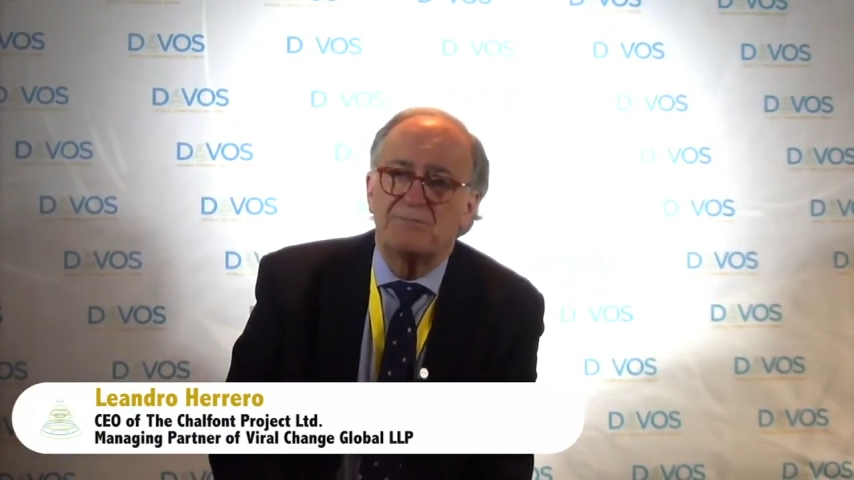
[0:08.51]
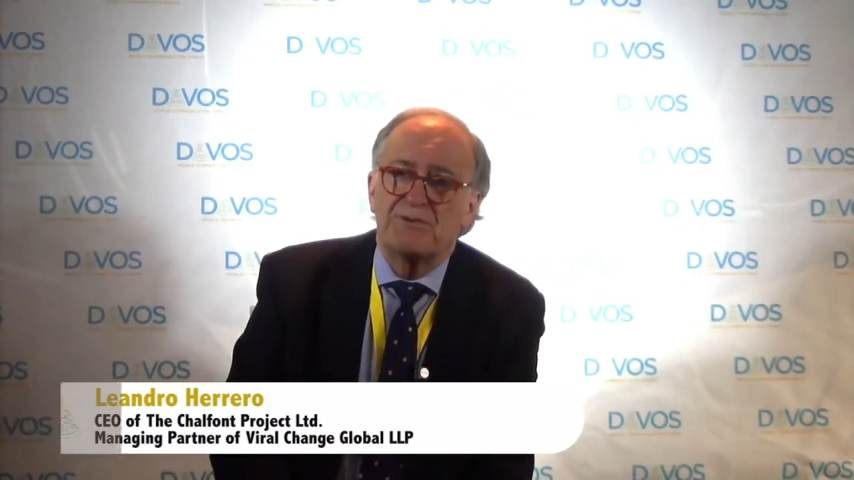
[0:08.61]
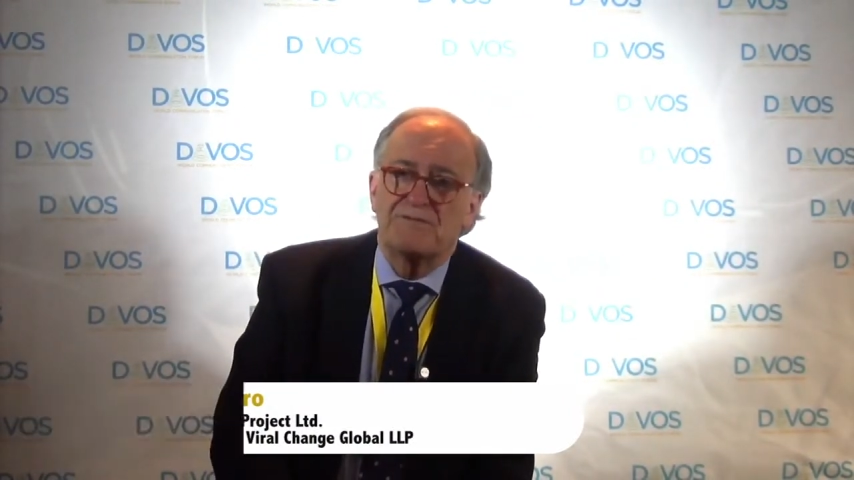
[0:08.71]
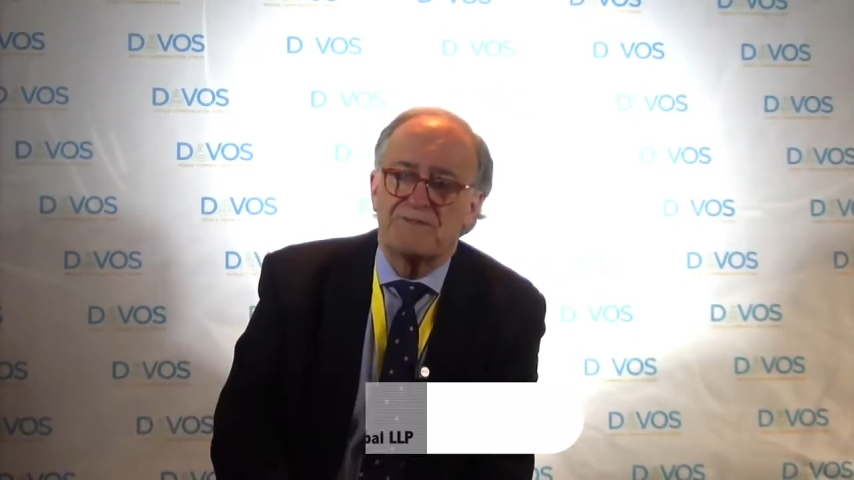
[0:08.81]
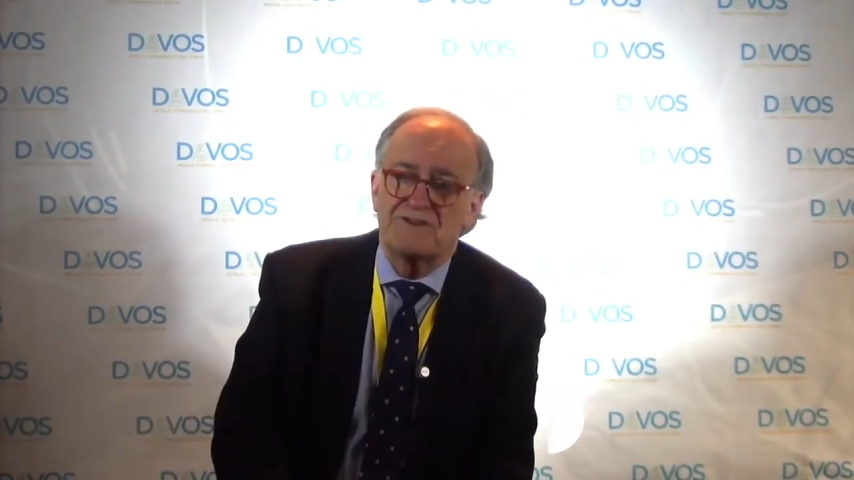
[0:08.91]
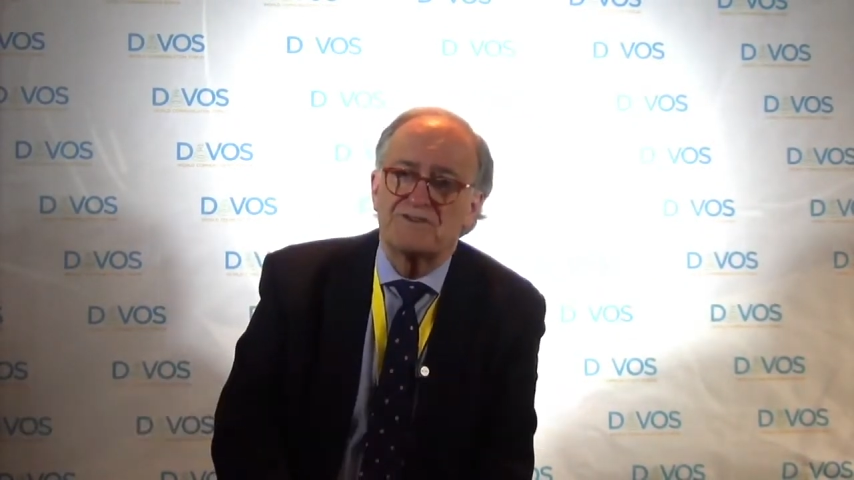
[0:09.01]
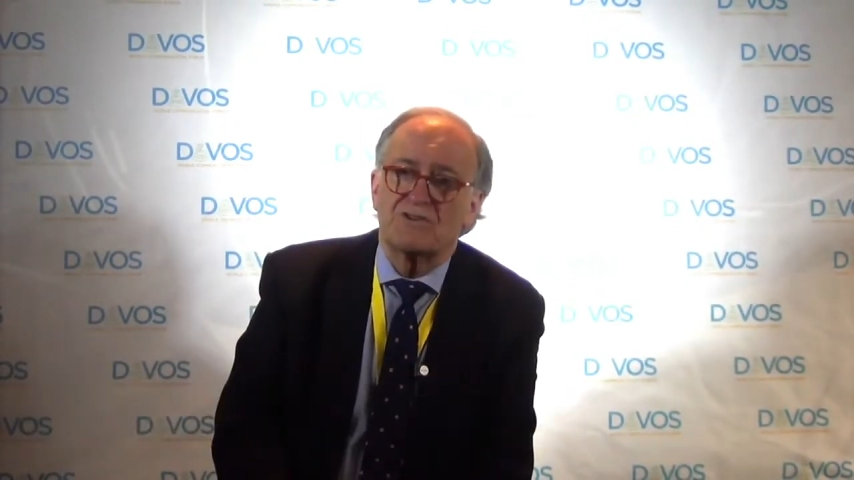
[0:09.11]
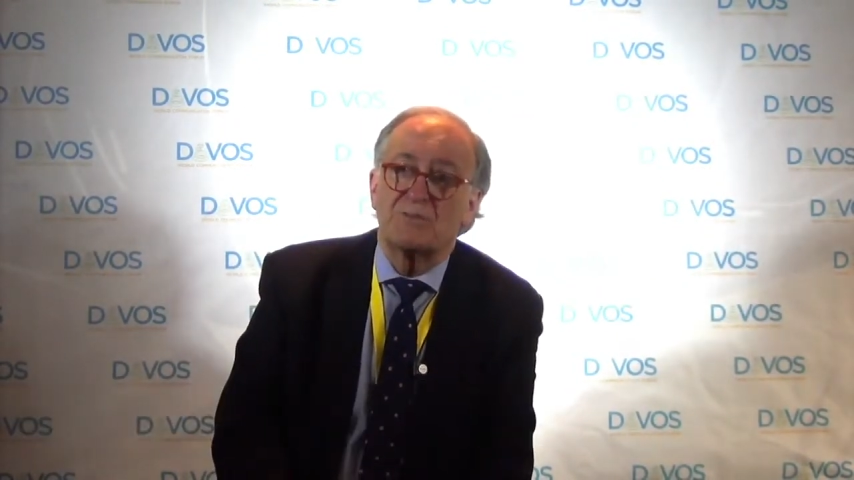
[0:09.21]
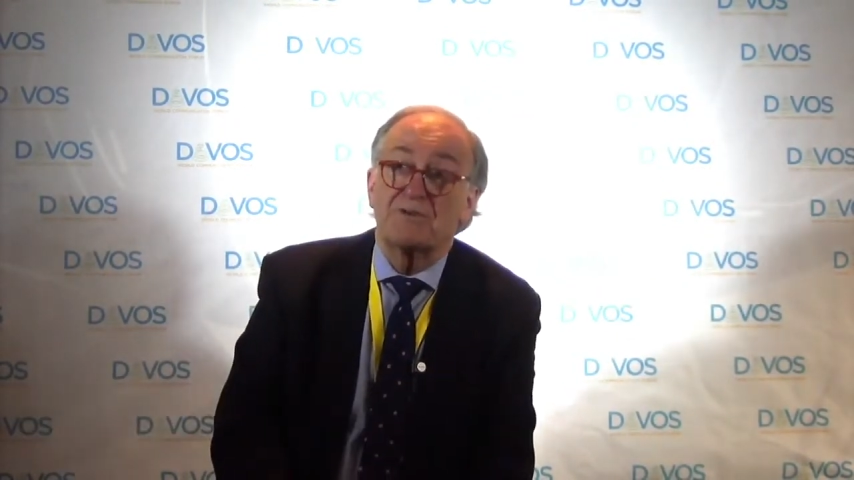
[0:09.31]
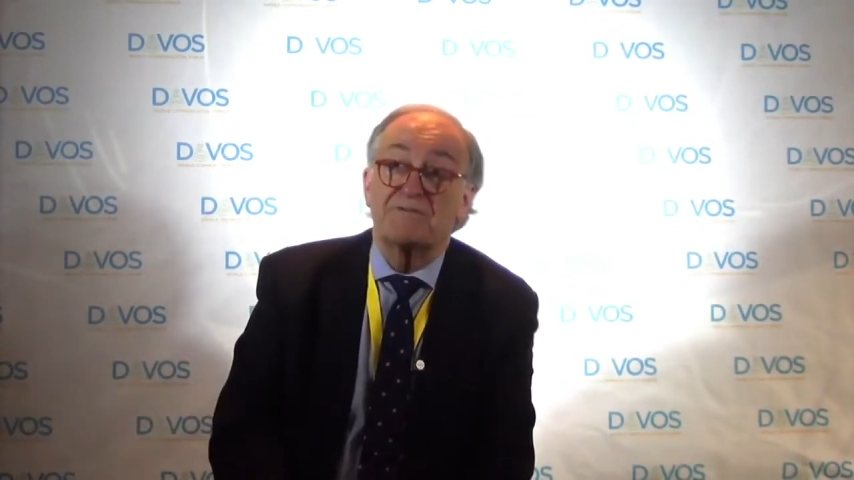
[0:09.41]

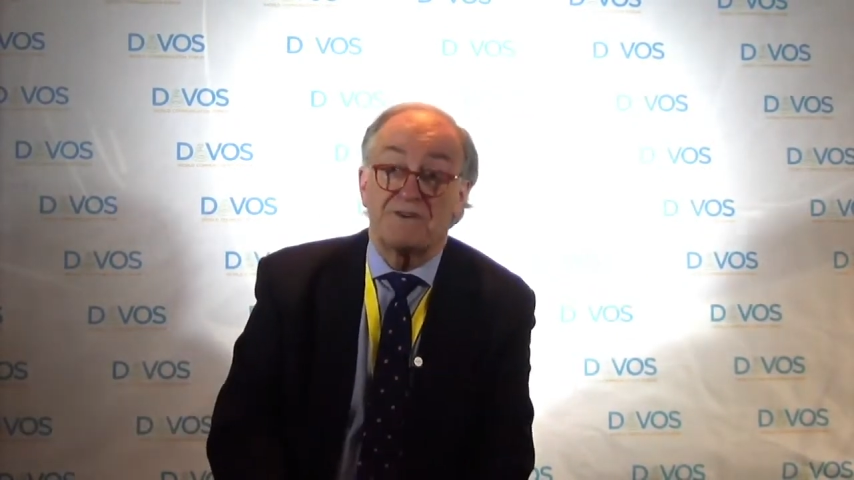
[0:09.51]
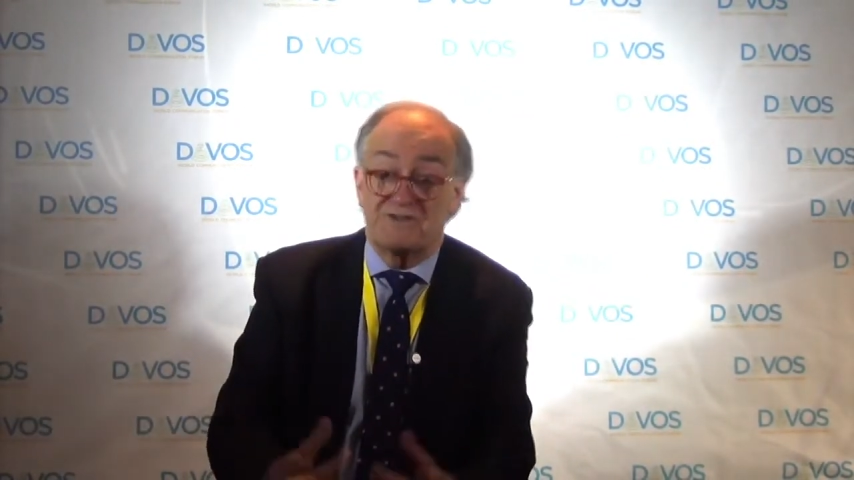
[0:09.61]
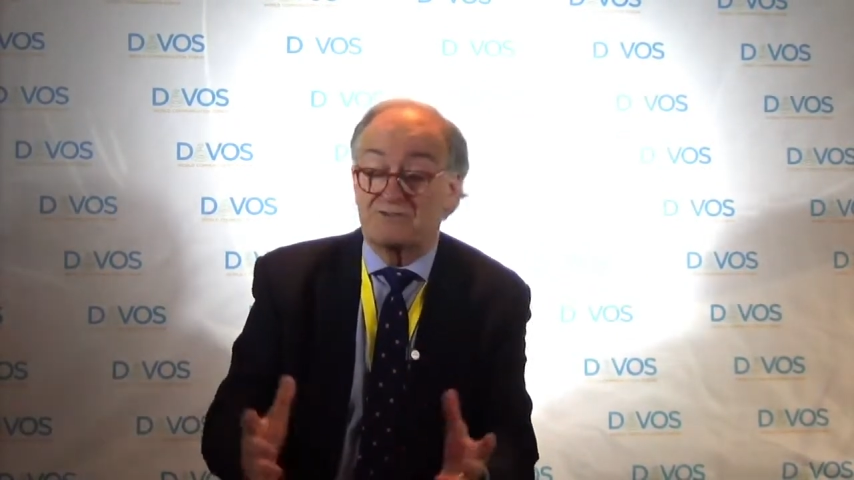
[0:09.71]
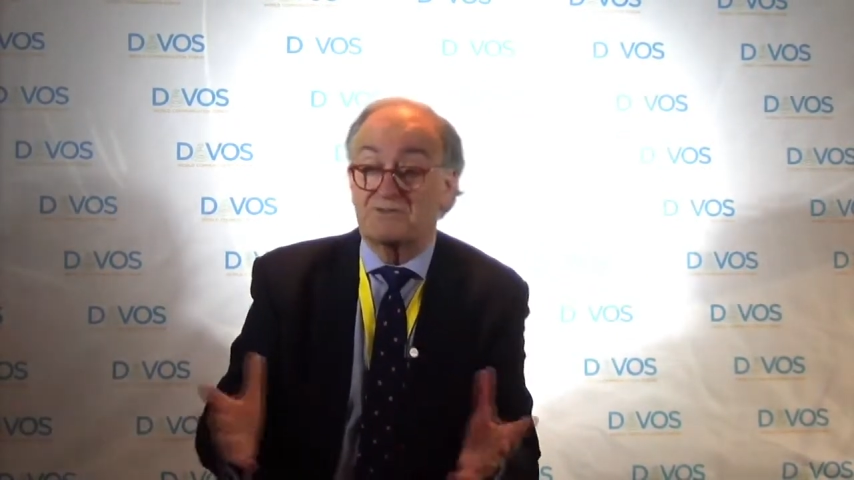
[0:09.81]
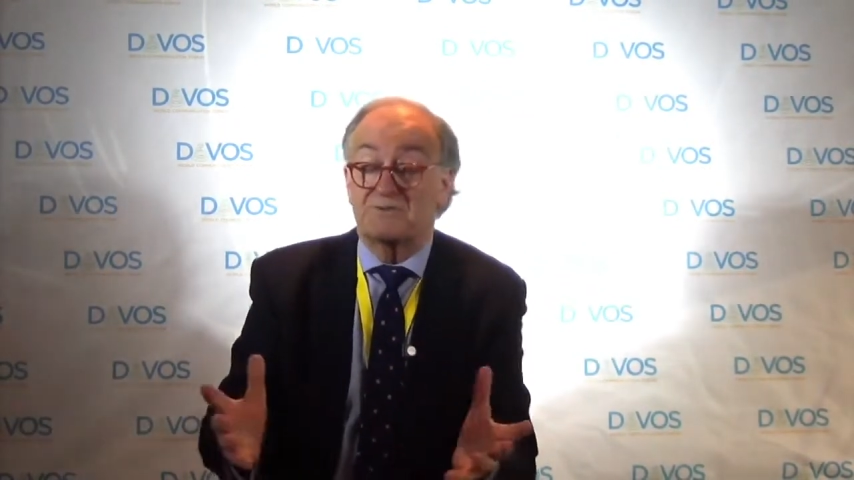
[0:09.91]
profession or professions,